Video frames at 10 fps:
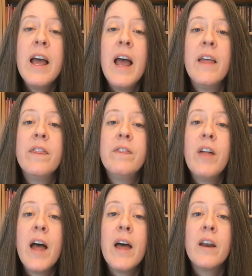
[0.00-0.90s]
and
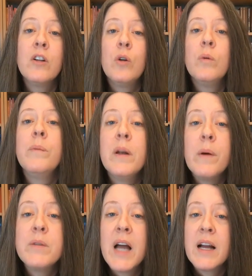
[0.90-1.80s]
that a global minimum
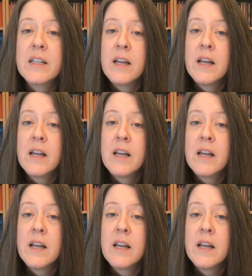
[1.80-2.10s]
tax